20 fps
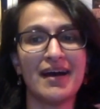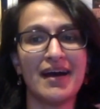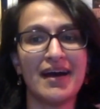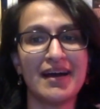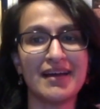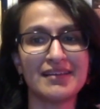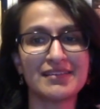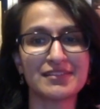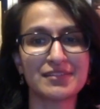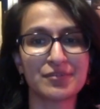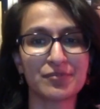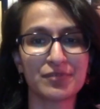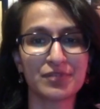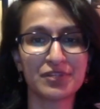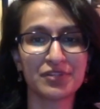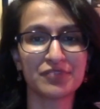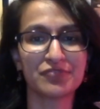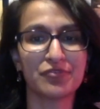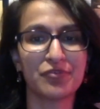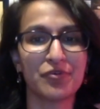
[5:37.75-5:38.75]
And we
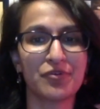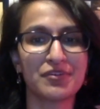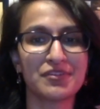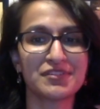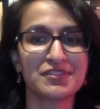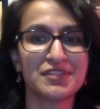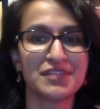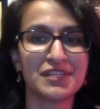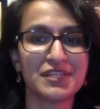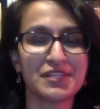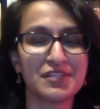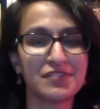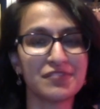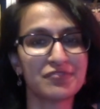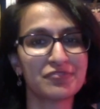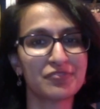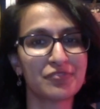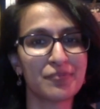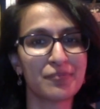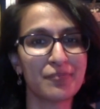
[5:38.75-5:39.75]
look forward to seeing you
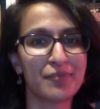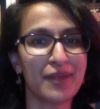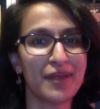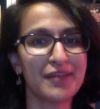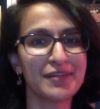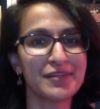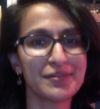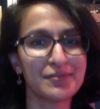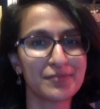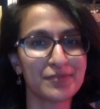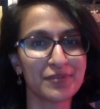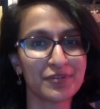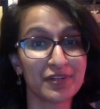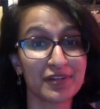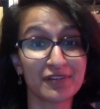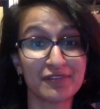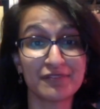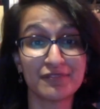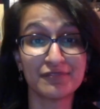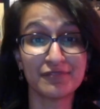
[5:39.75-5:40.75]
for a brand new book
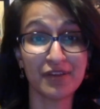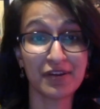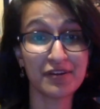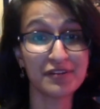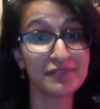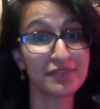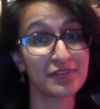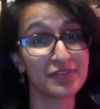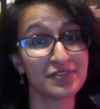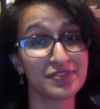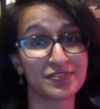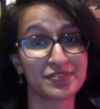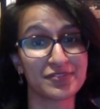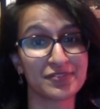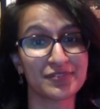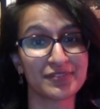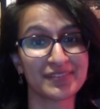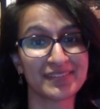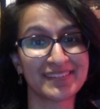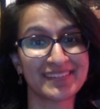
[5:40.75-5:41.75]
very, very
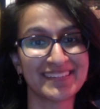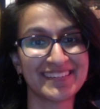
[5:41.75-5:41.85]
soon.